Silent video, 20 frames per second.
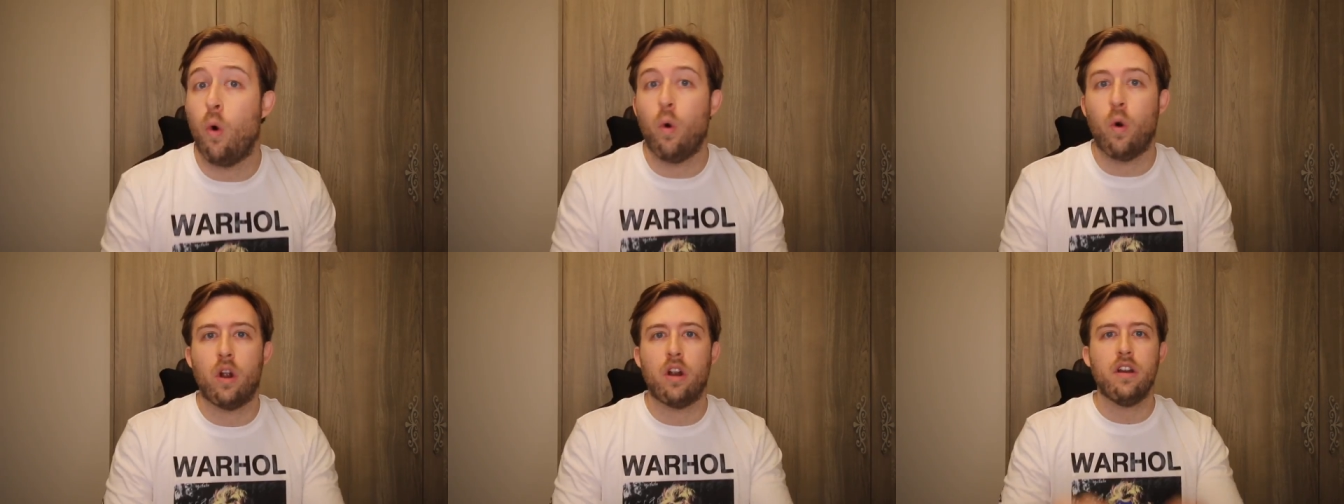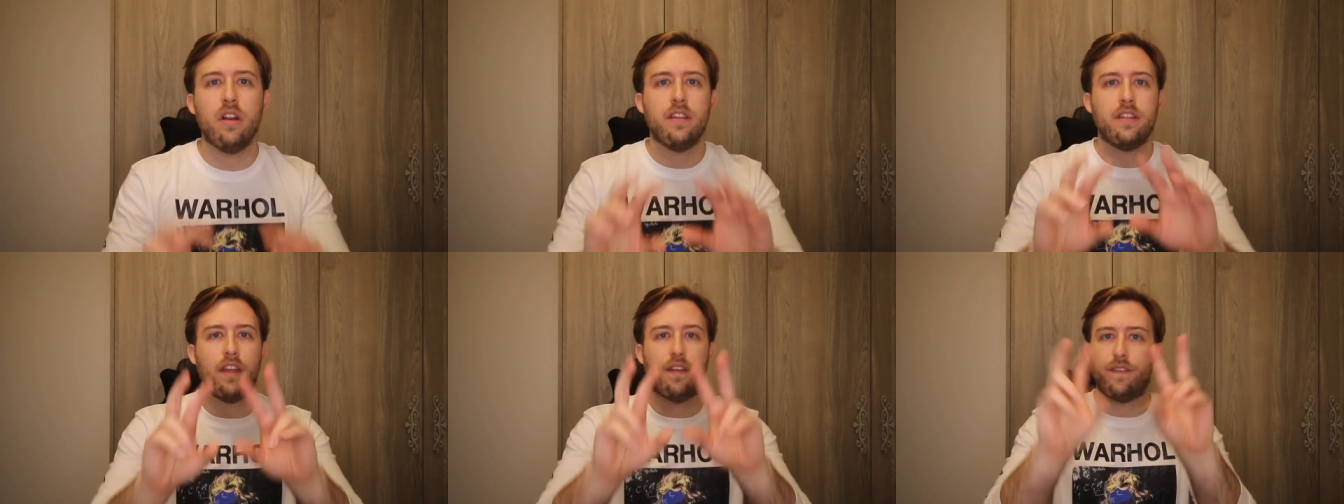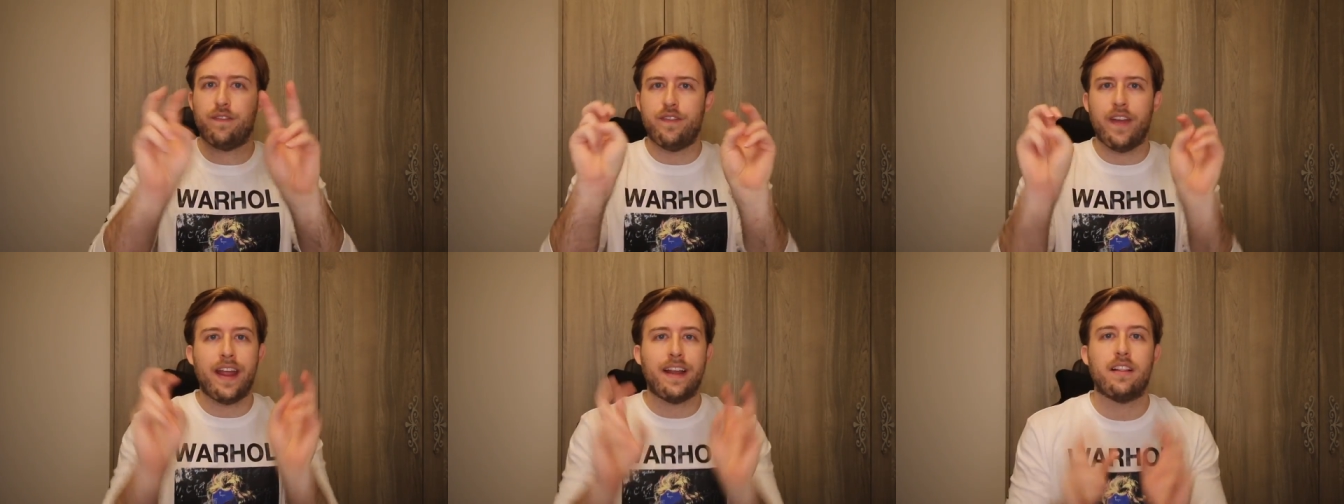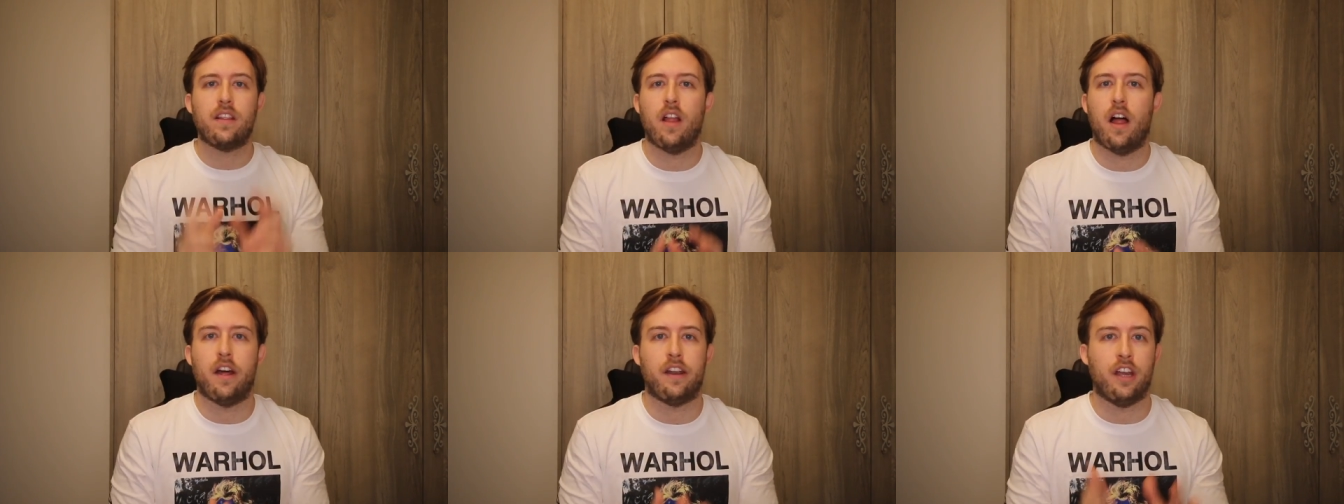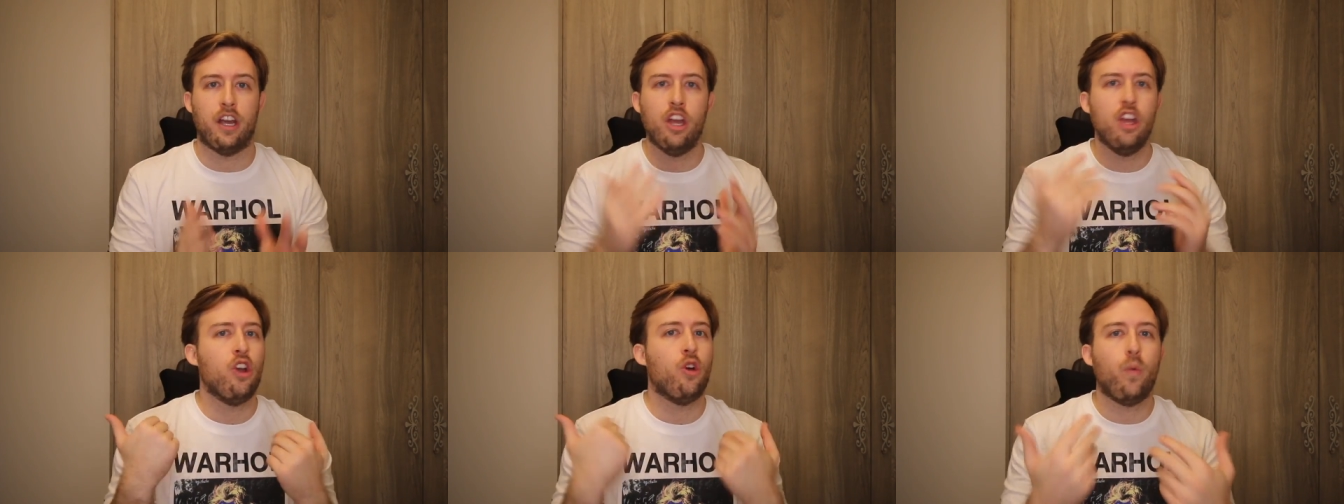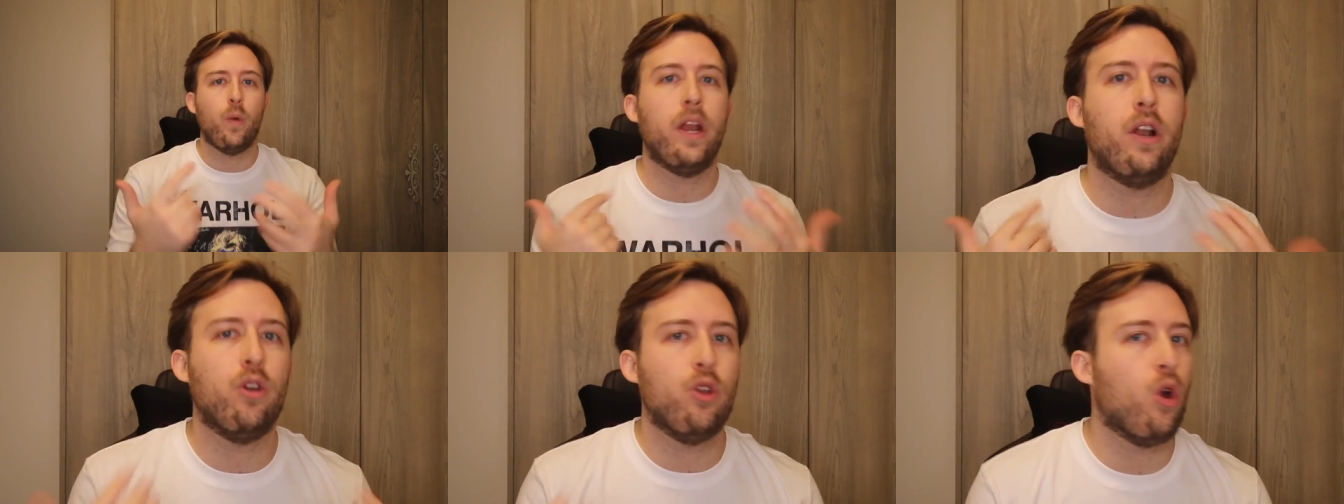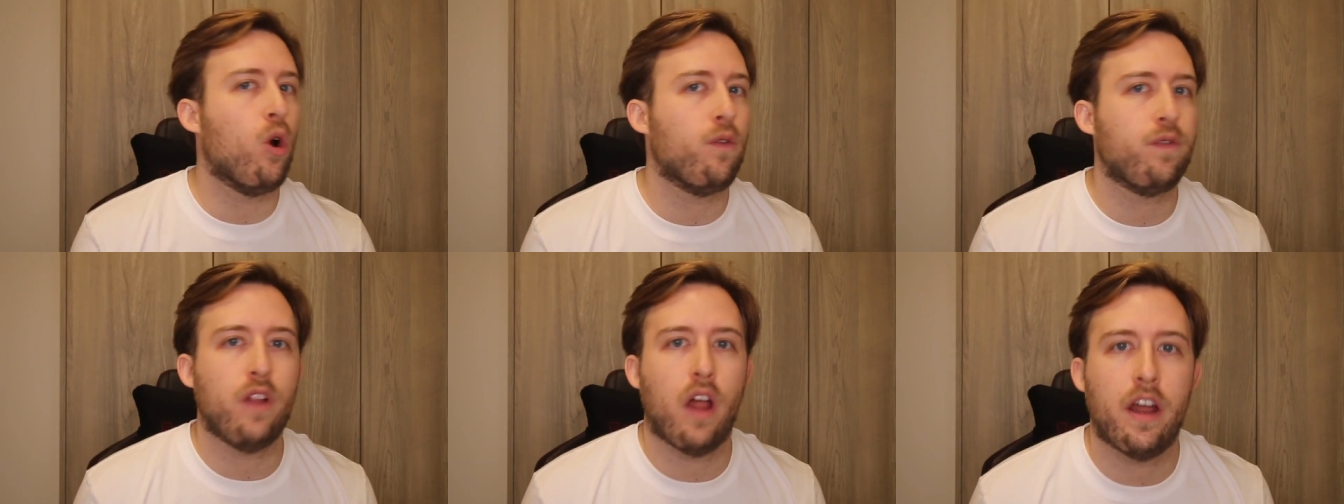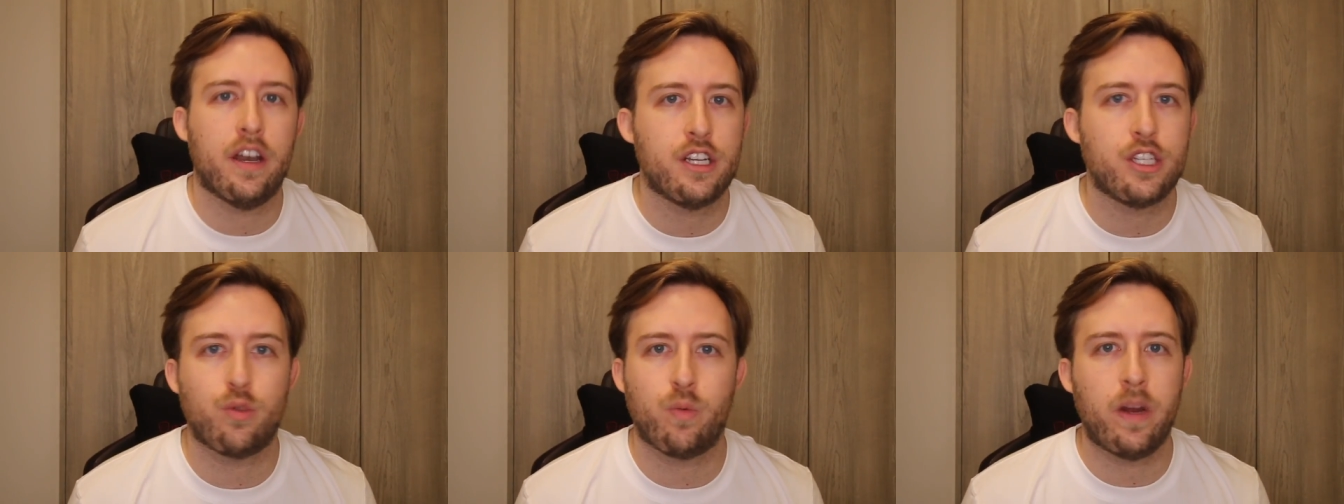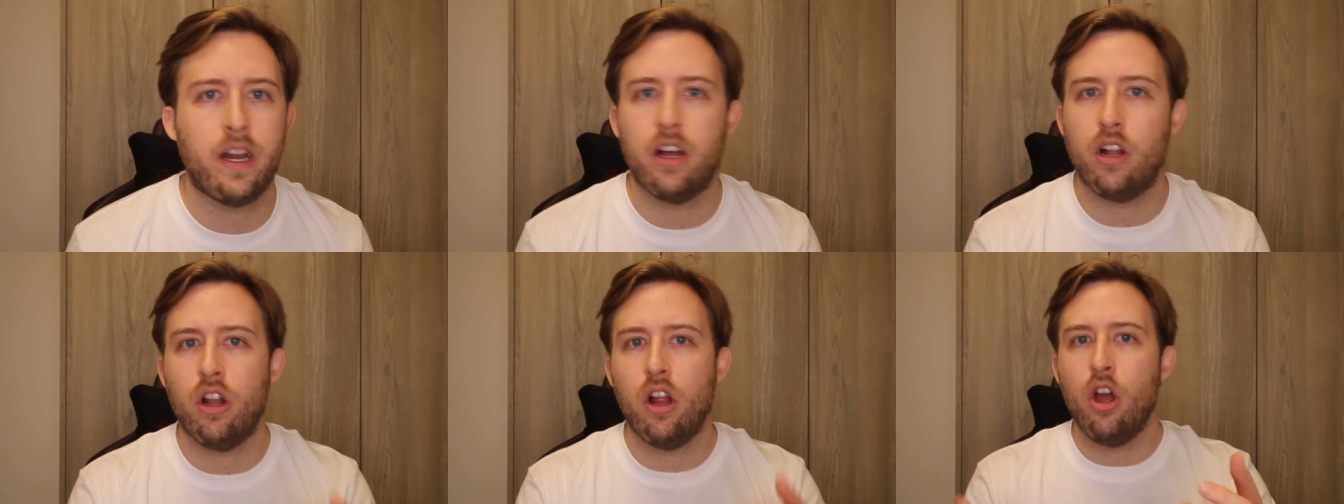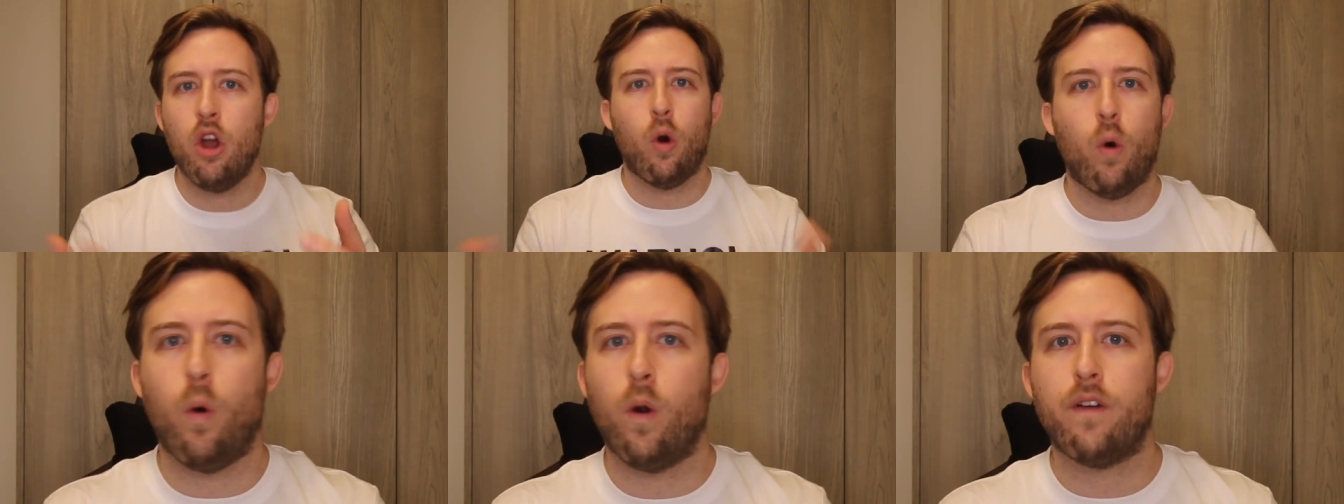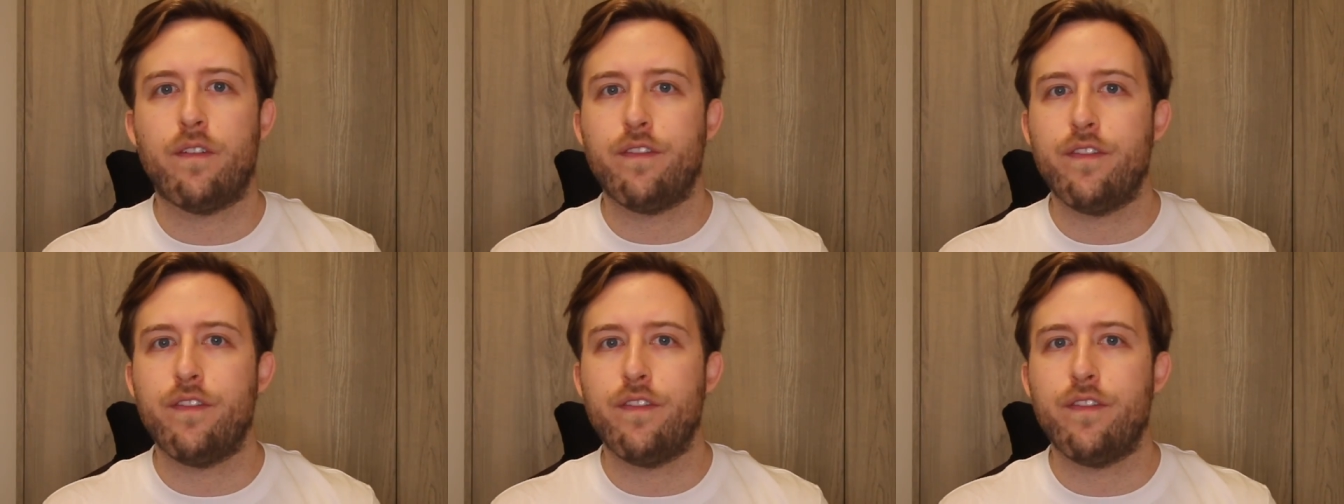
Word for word: or the fake Lana. We don't know if Lana's real or